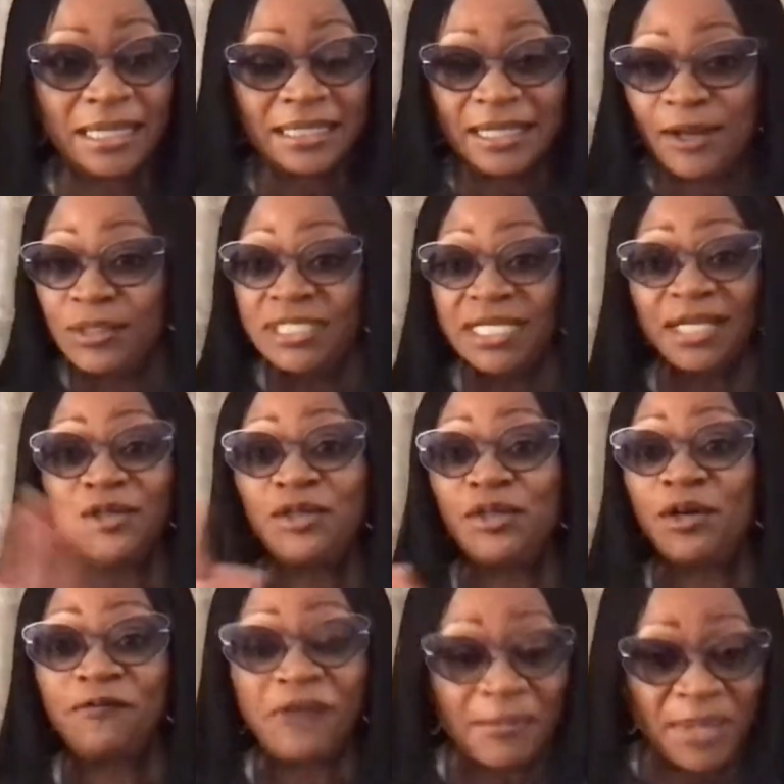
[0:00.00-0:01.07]
They always tell you
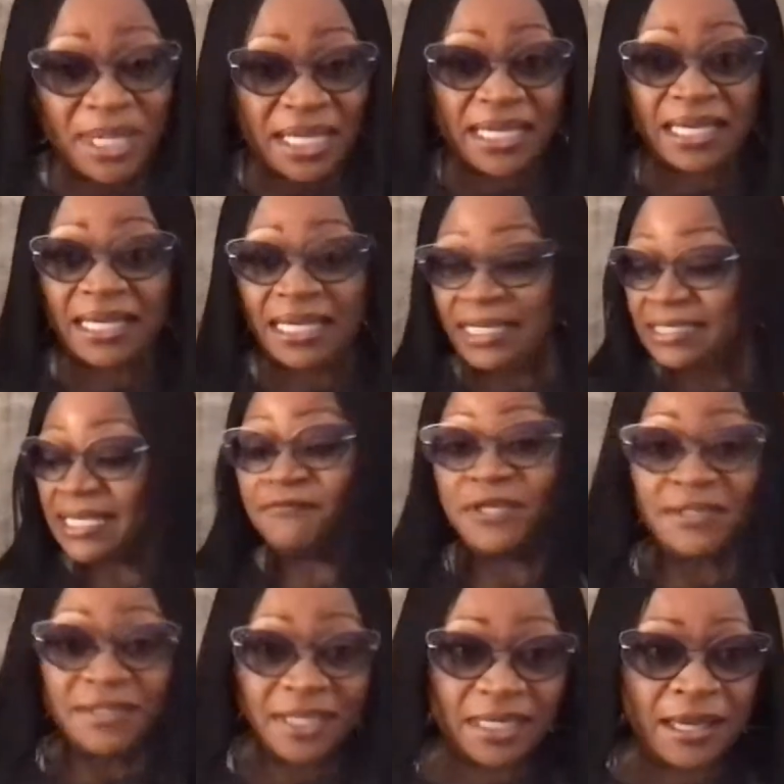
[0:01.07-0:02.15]
your family is
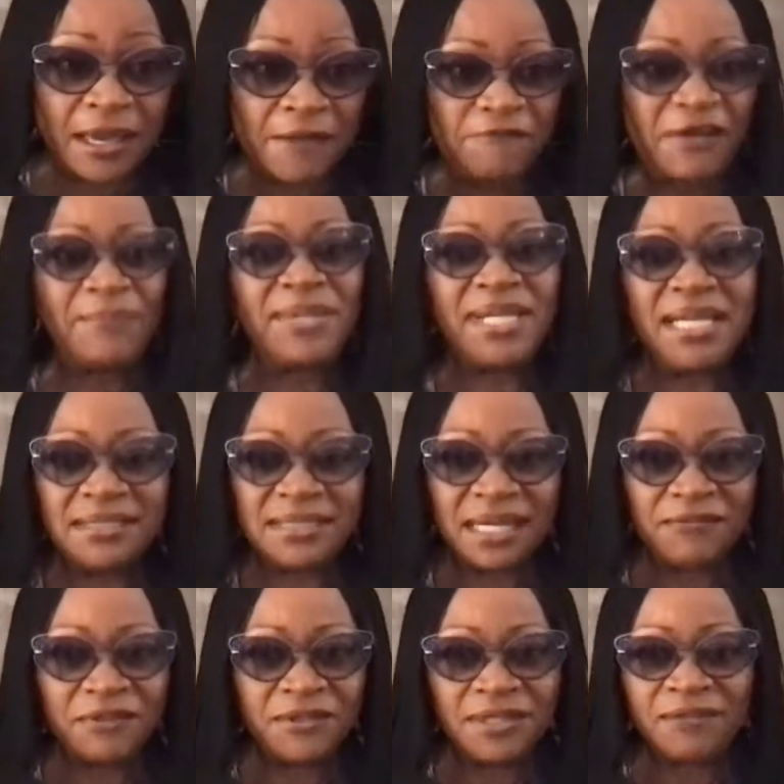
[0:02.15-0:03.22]
everything. Family is
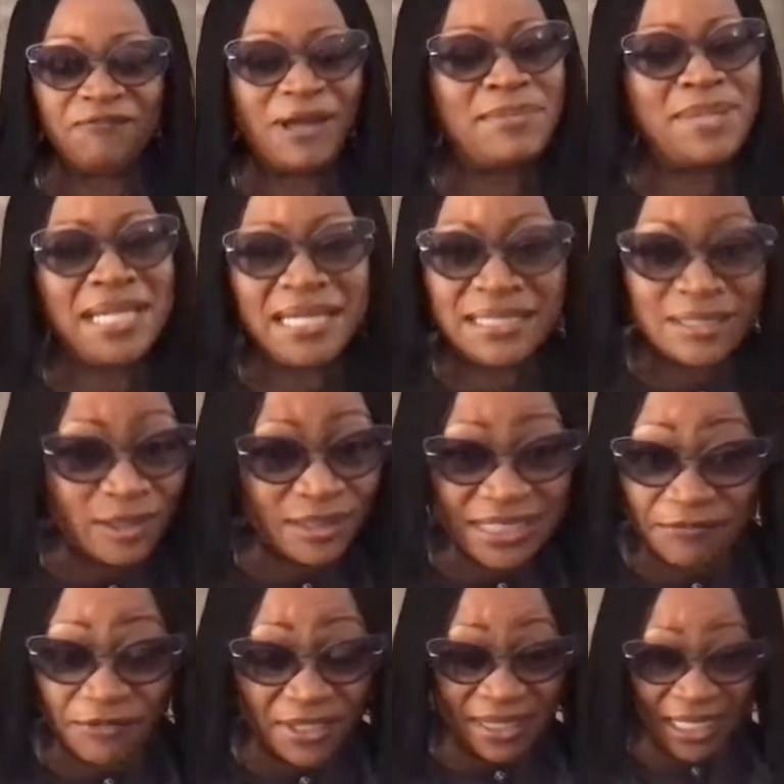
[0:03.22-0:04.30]
everything. Family is not
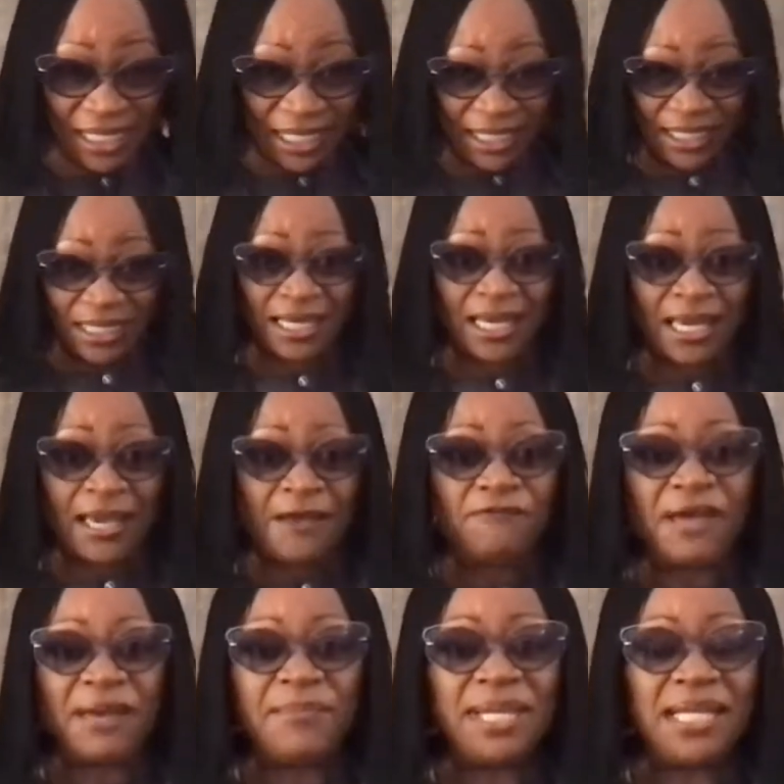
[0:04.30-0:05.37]
everything.
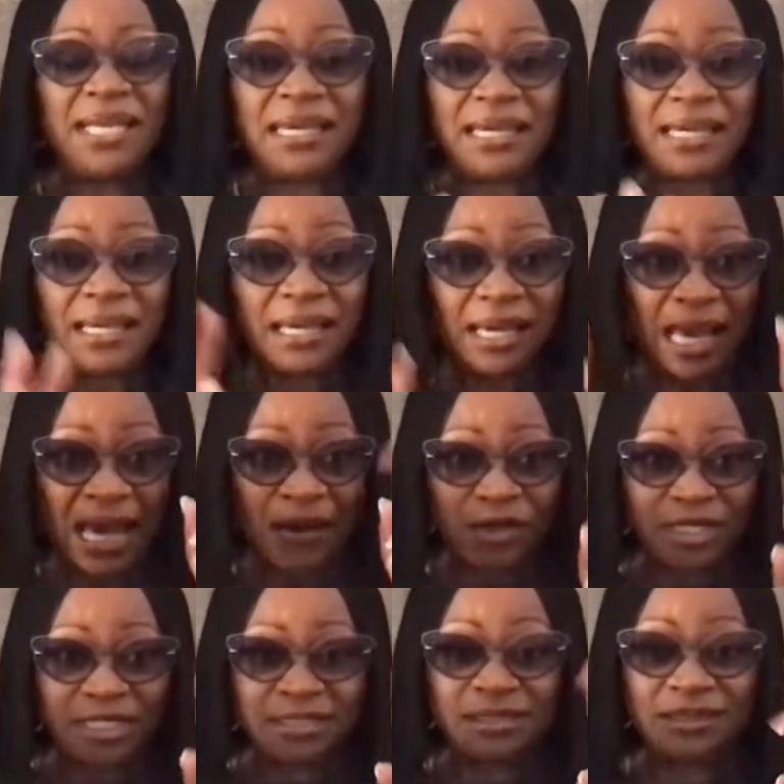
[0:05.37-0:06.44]
Family,
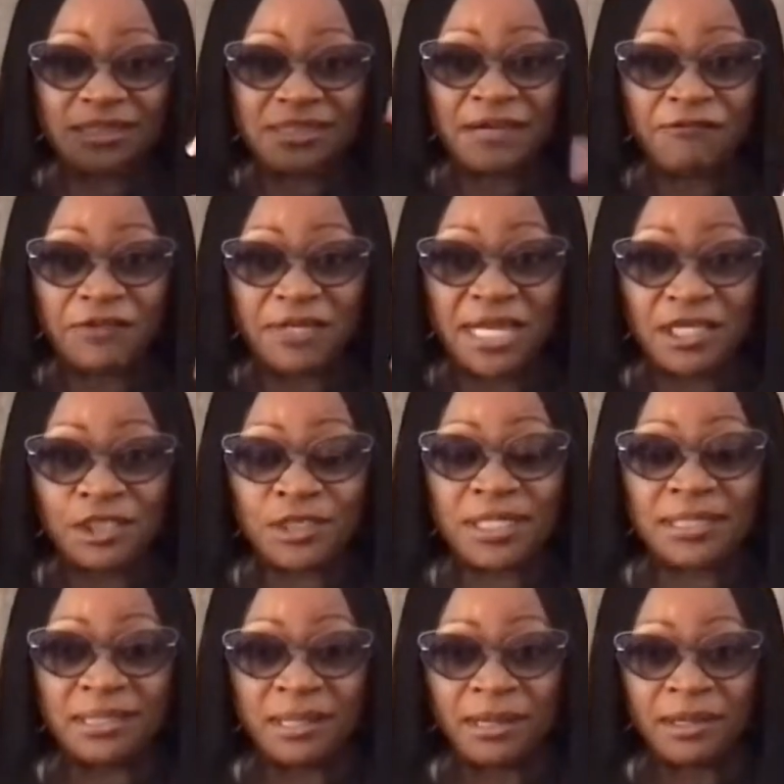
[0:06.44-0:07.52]
according to the definition
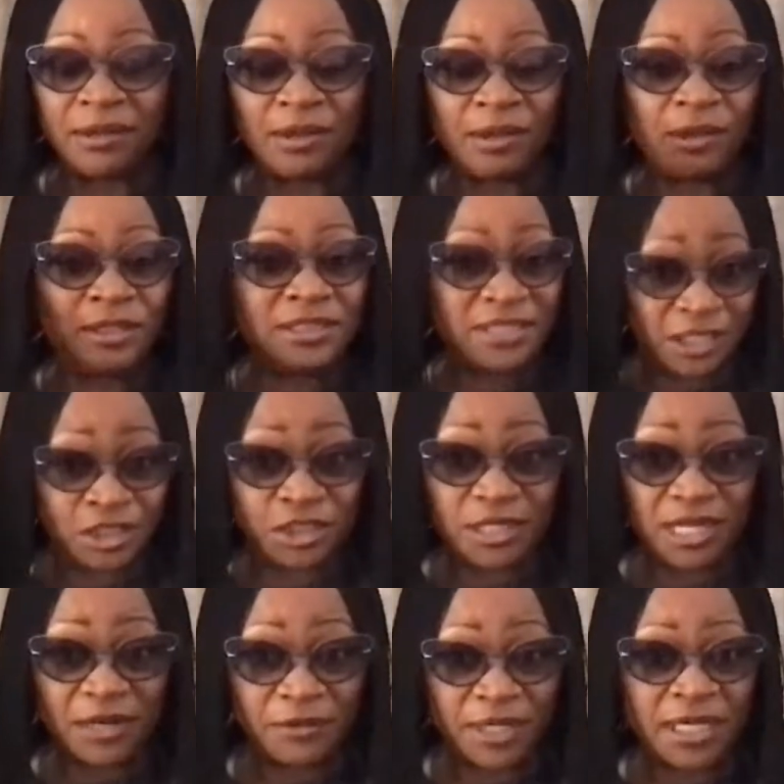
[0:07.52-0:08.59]
in the
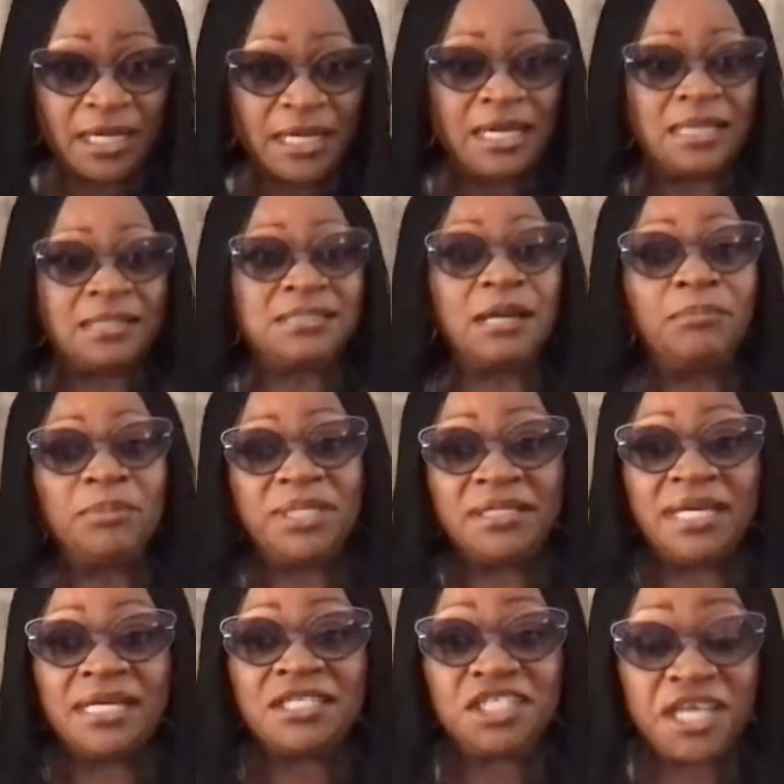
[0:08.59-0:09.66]
dictionary, is somebody
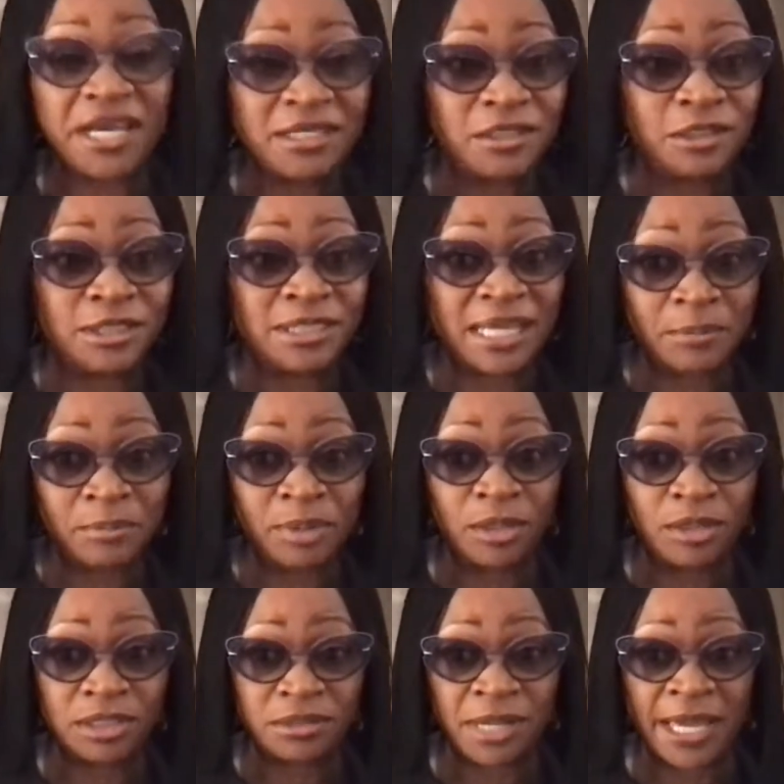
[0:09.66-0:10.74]
that shares your same
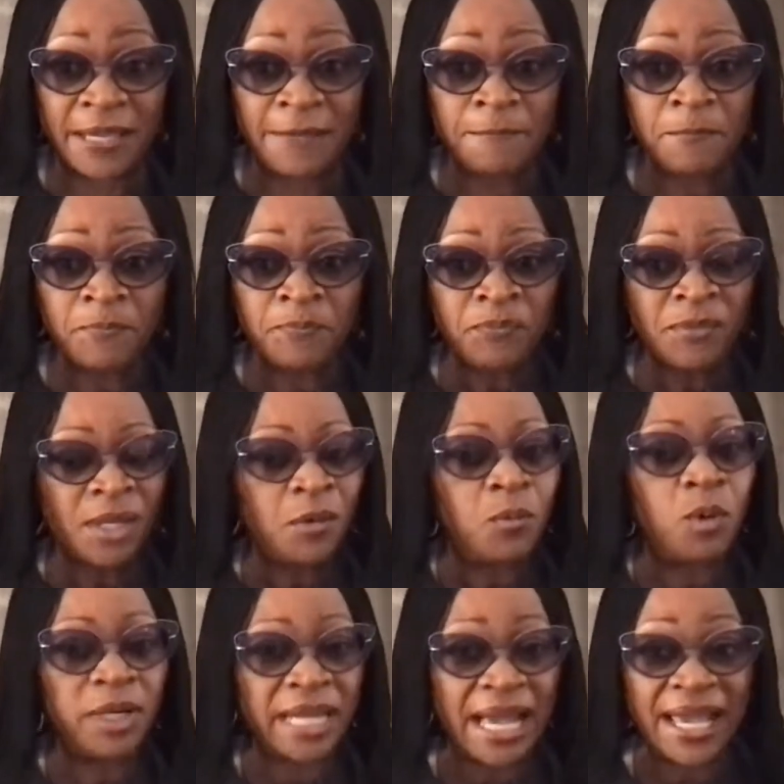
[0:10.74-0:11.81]
blood, right?
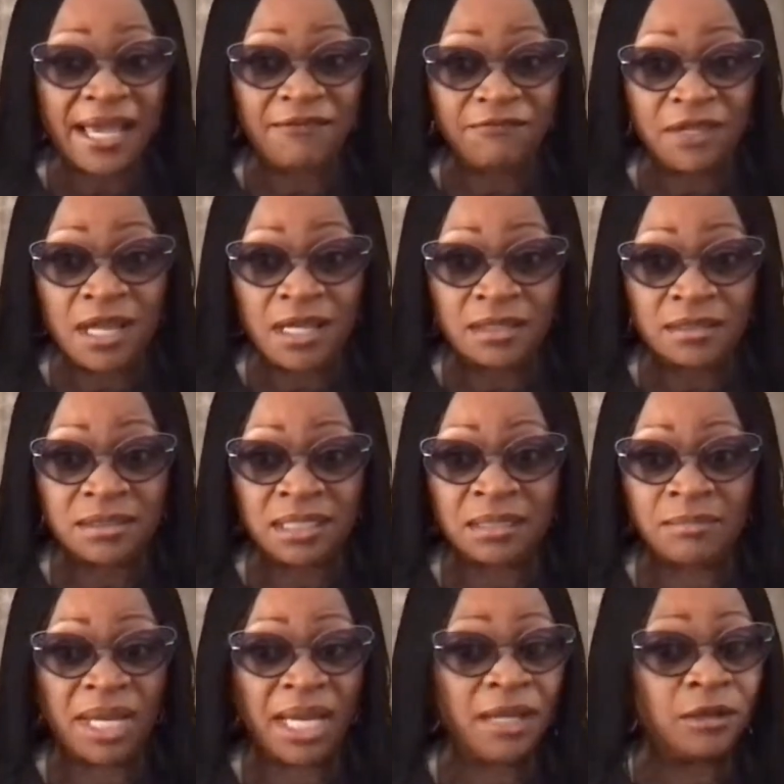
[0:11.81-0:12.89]
What I have learned in
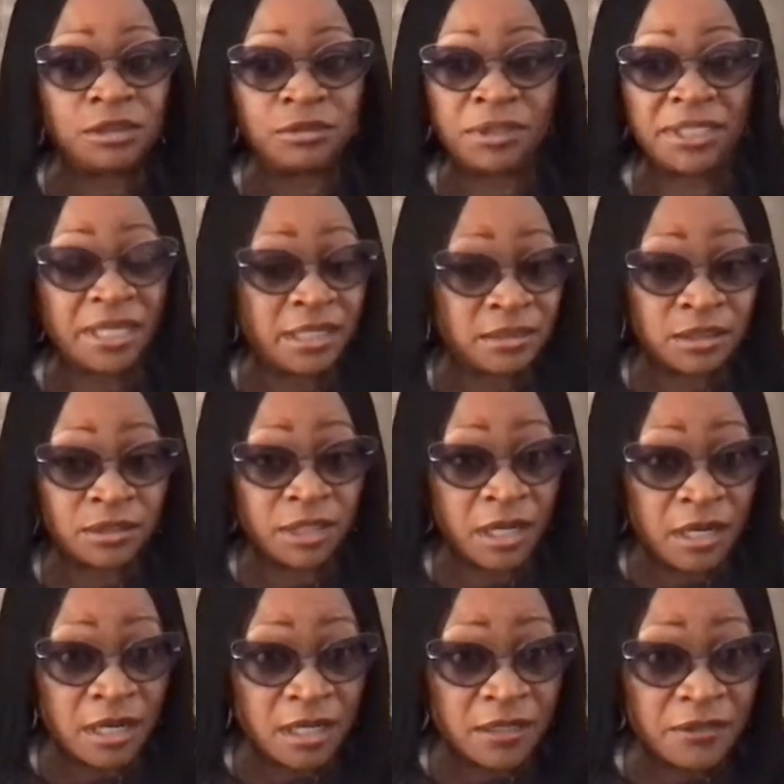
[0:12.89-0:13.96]
my 100 years on
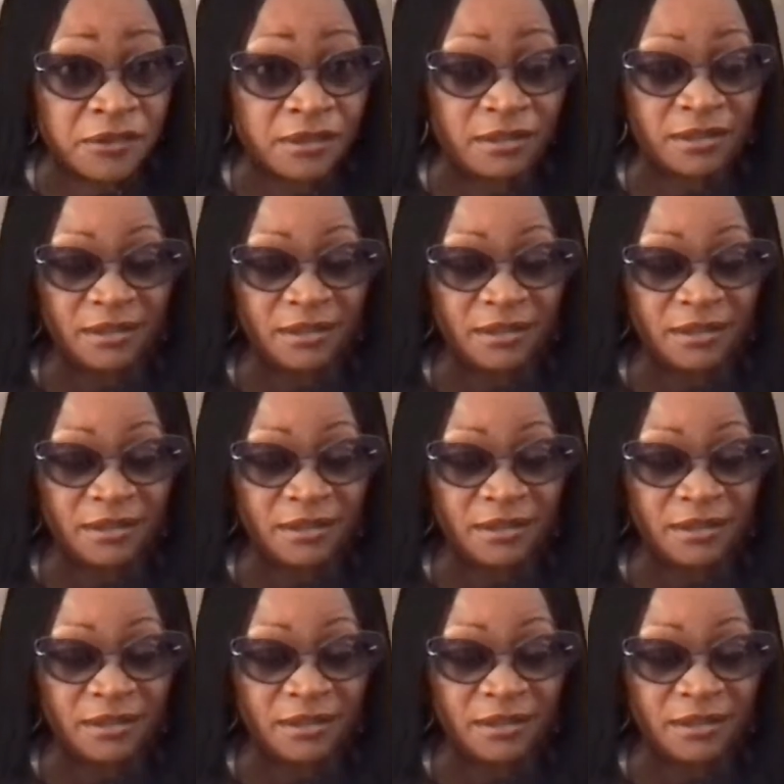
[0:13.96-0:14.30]
earth,